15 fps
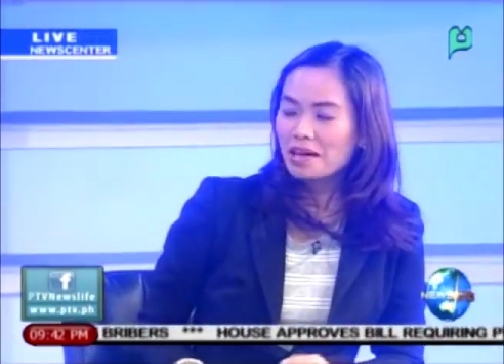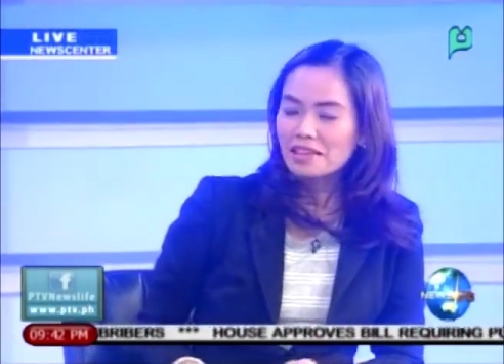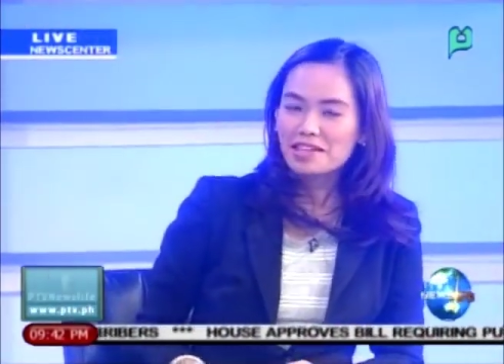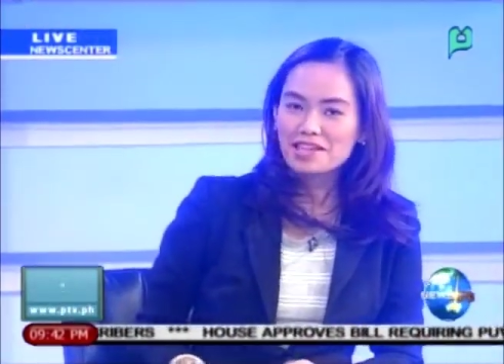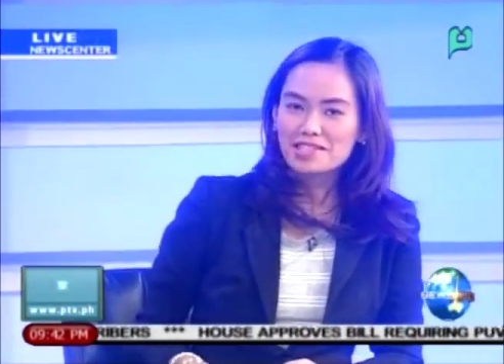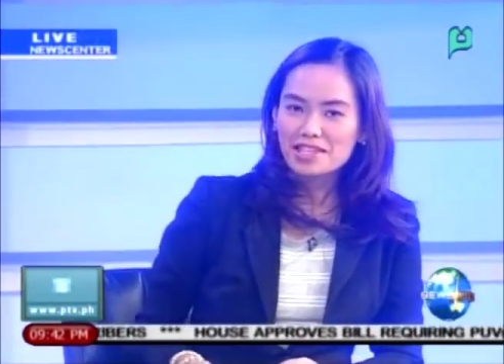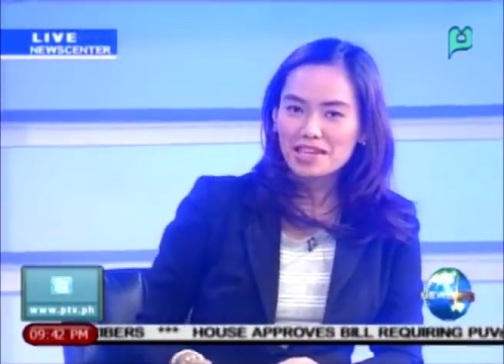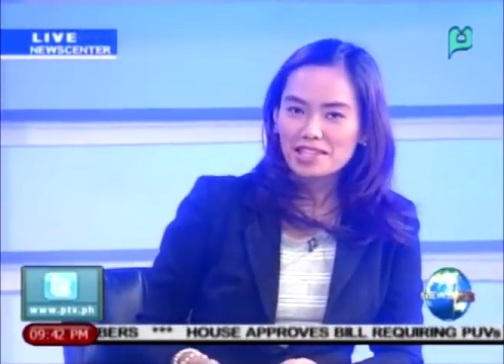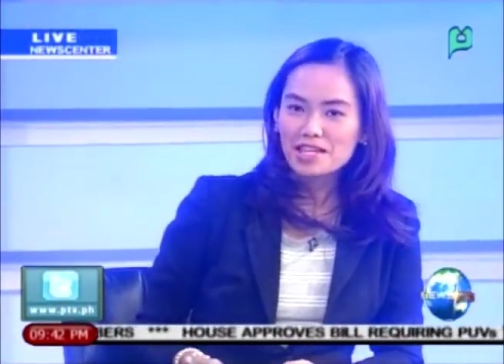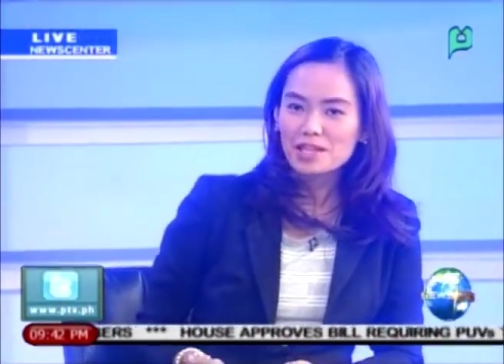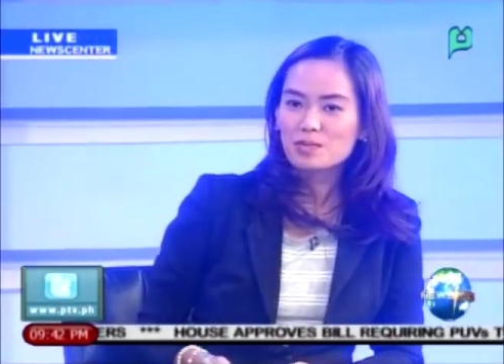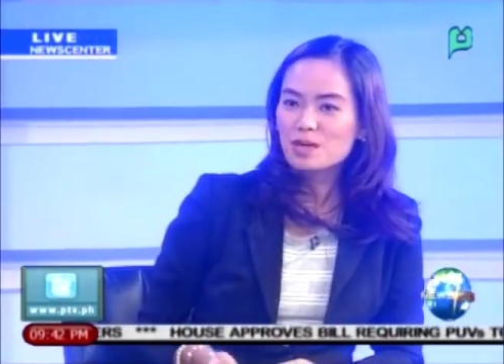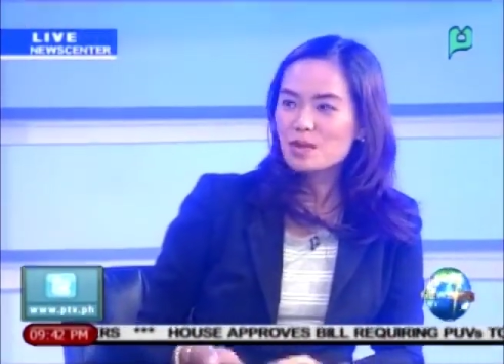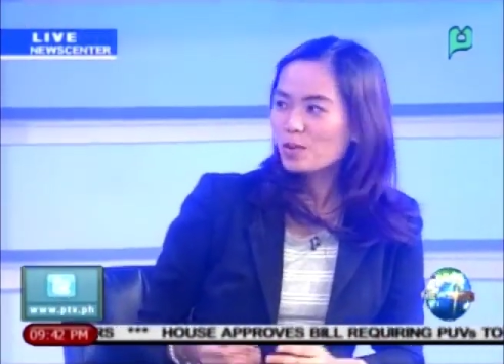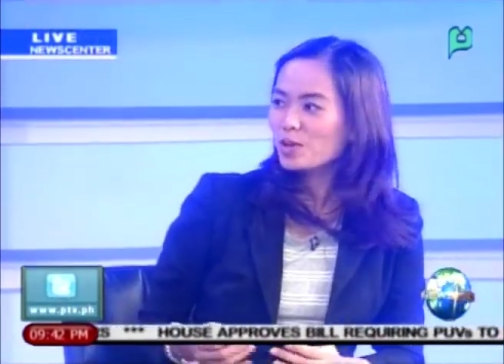They say
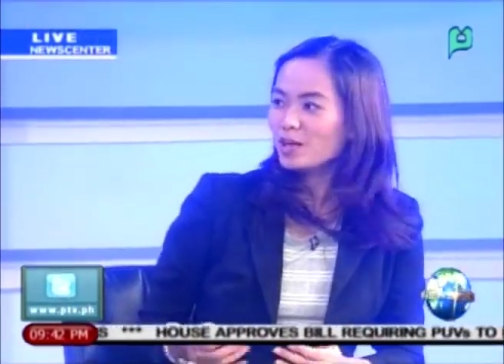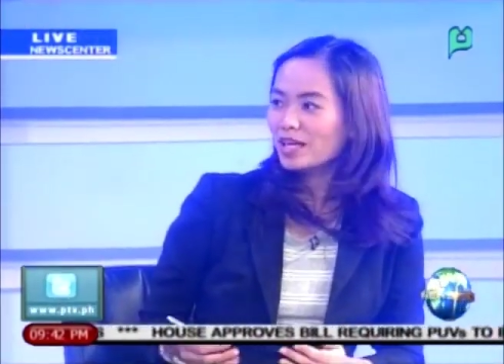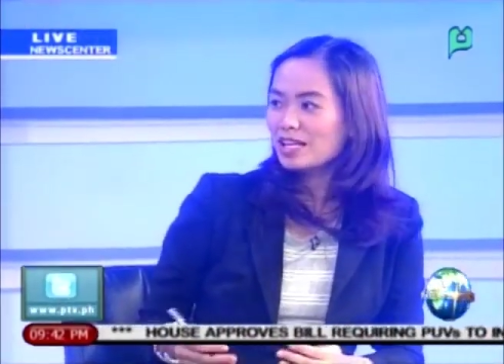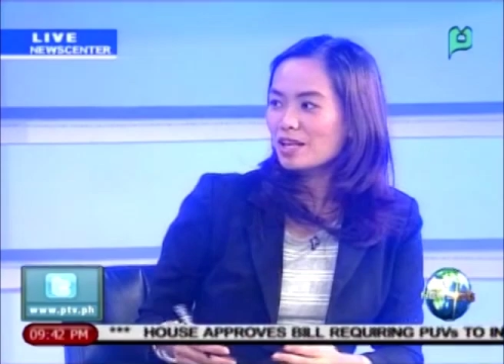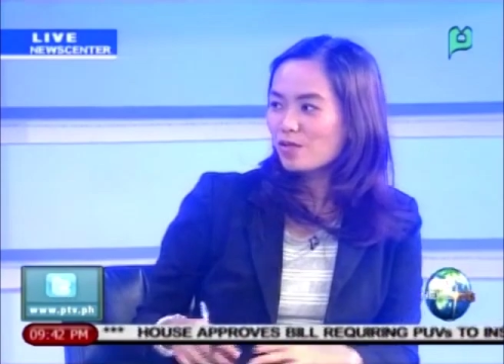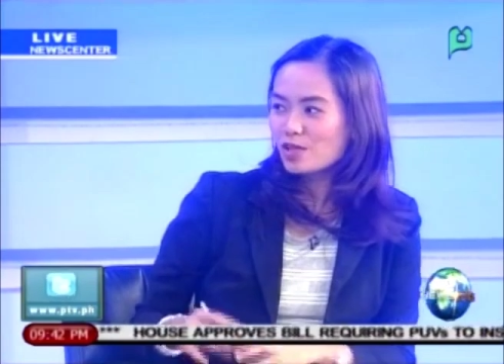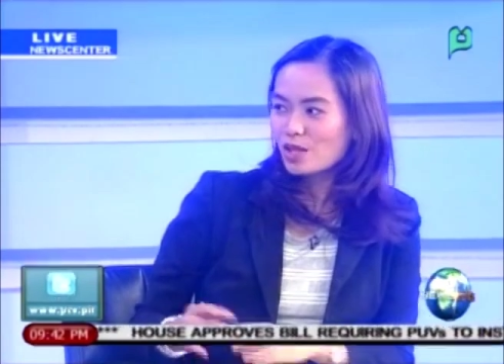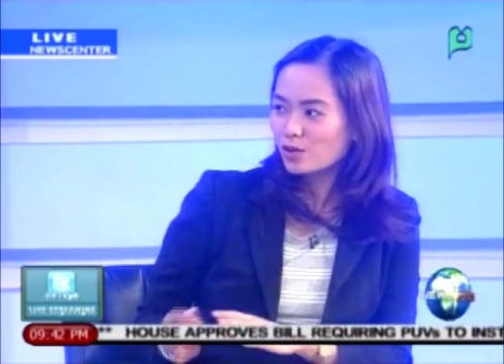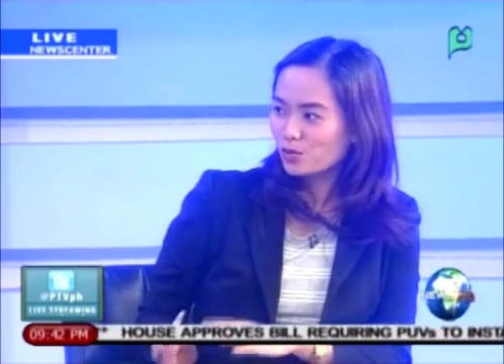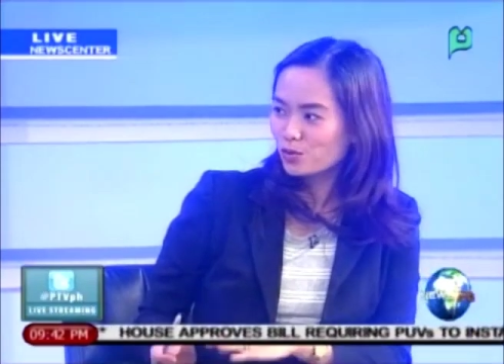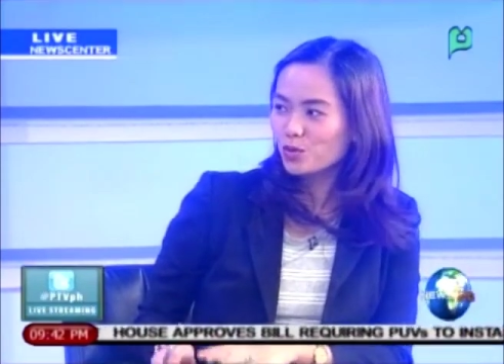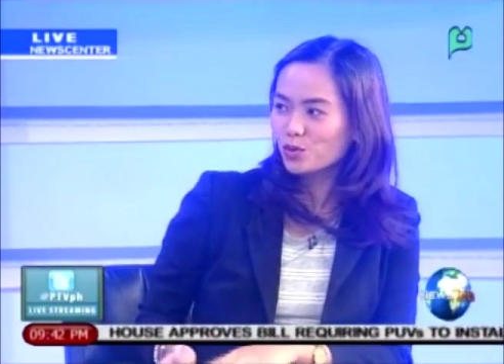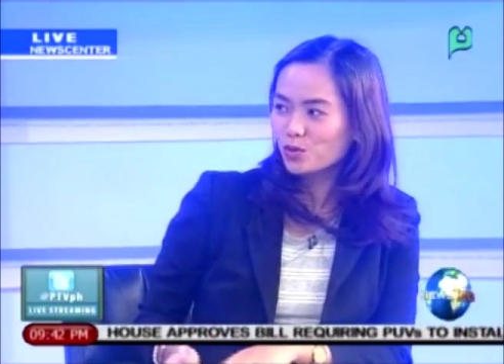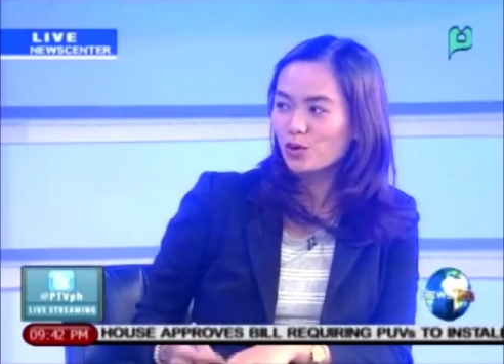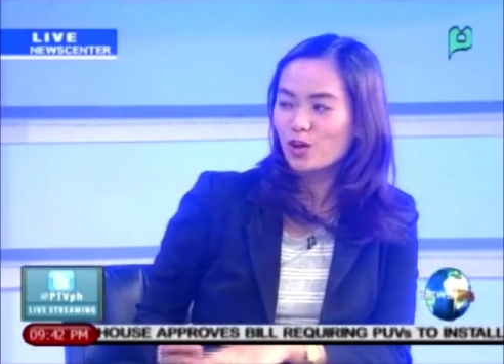that people can live without
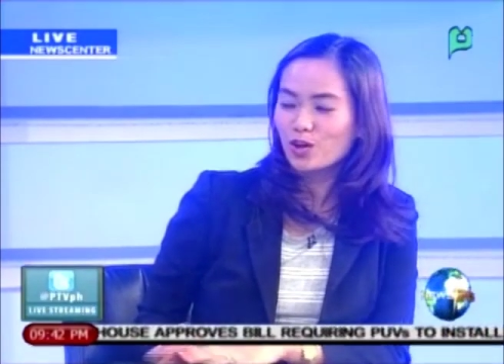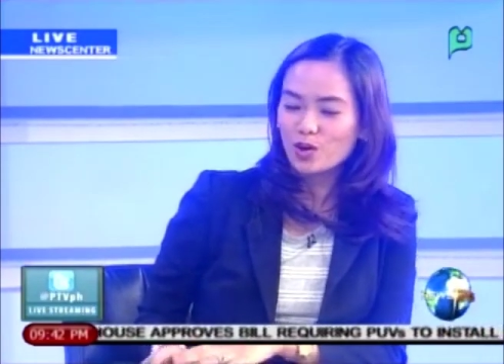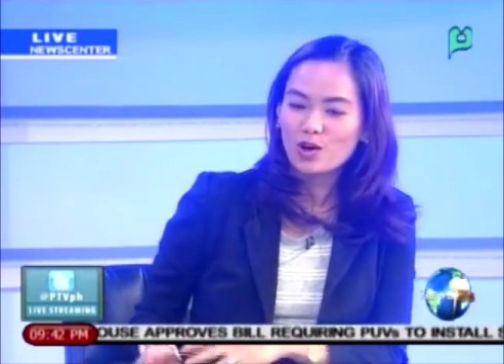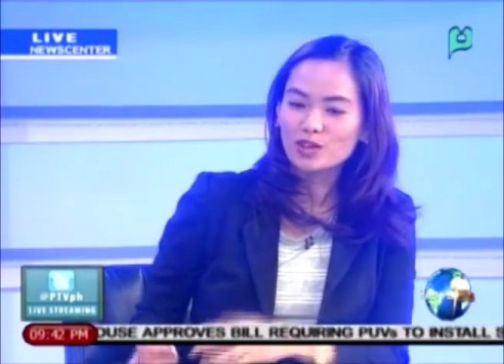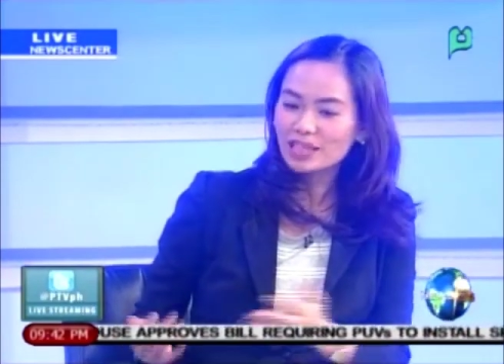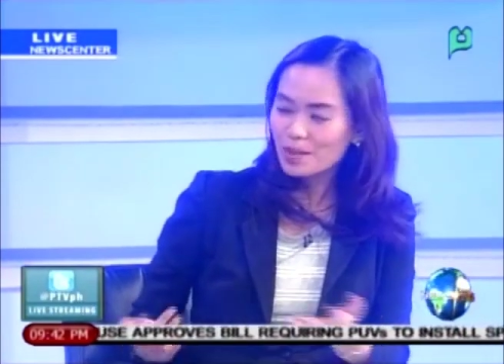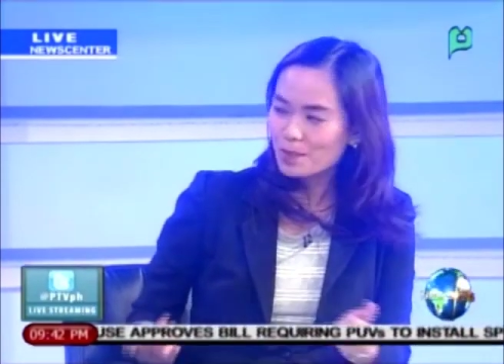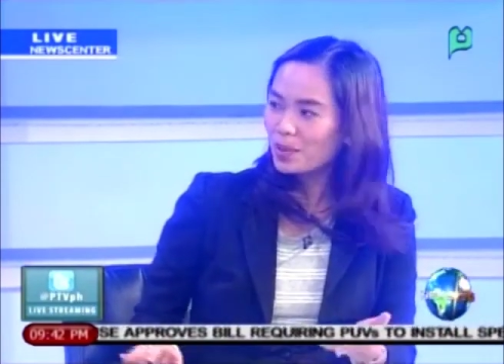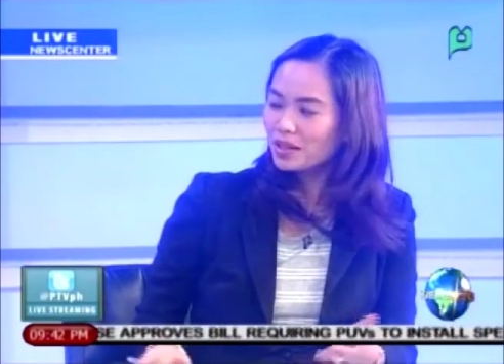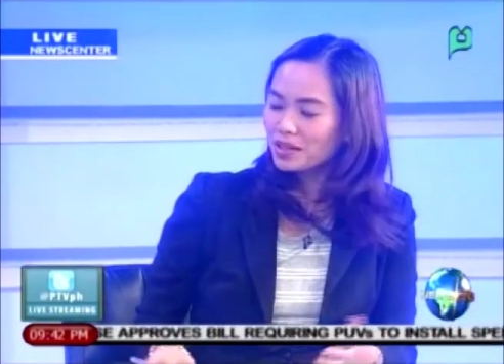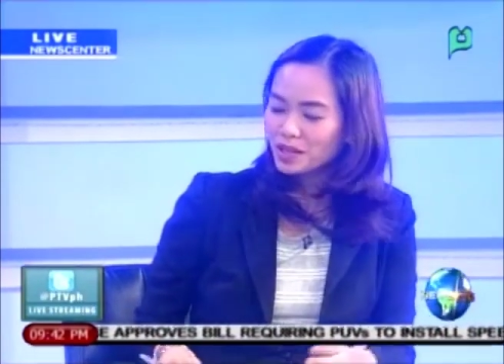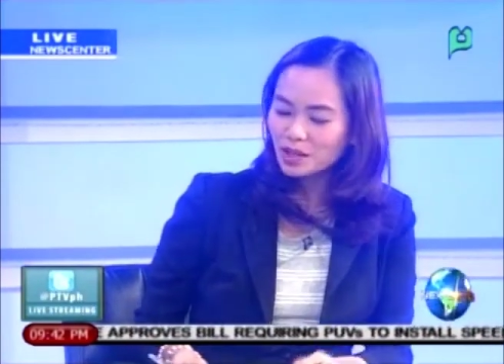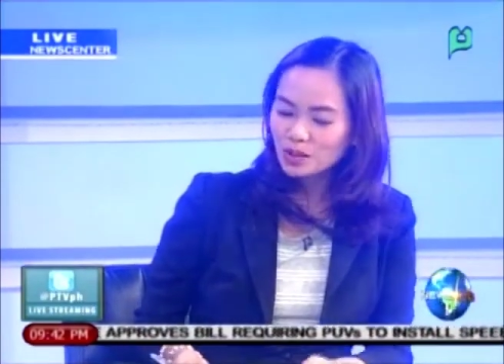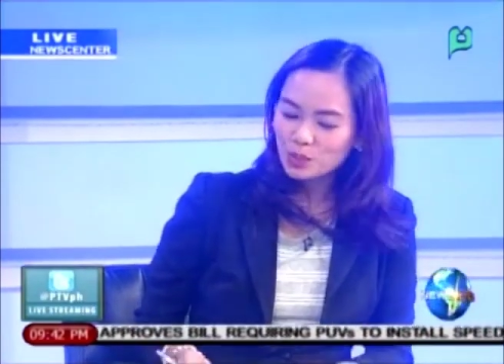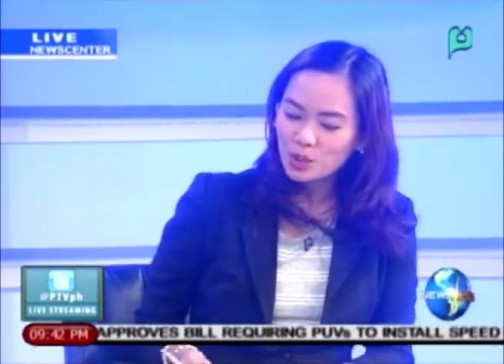food for a long time, but
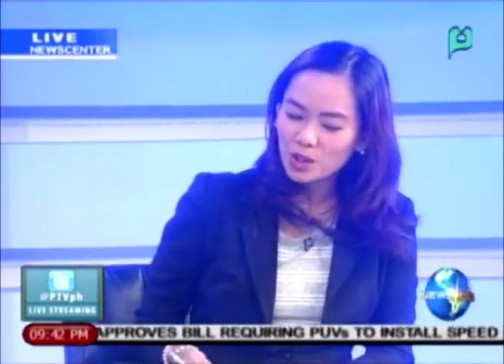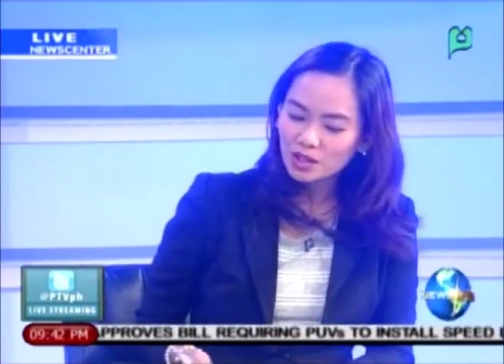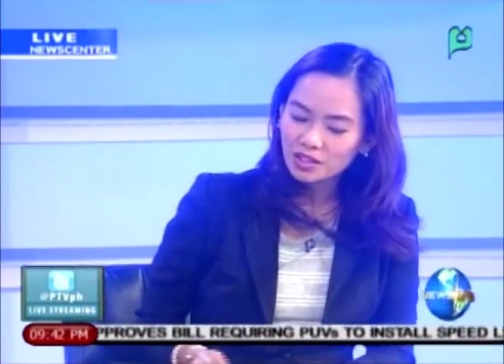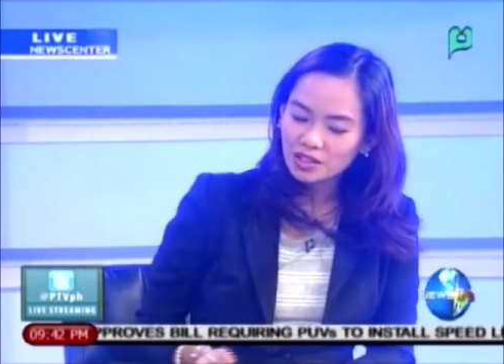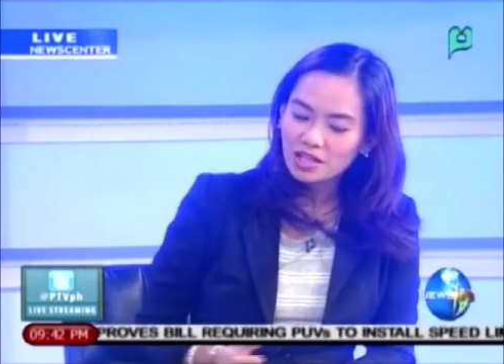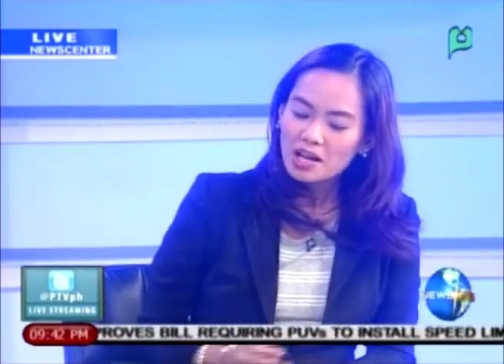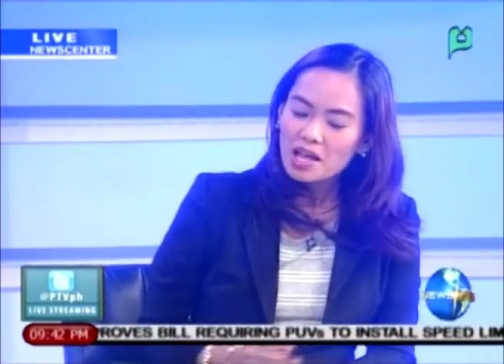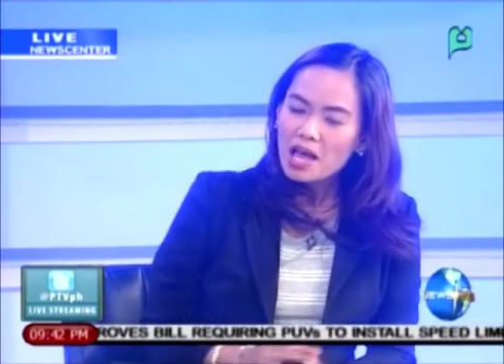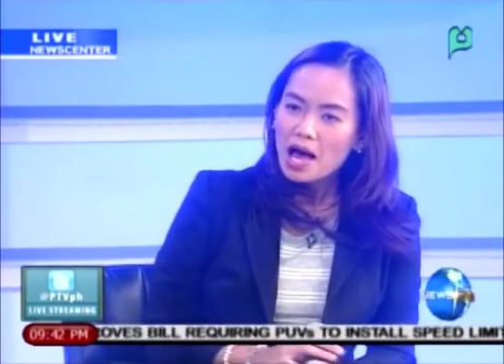not water.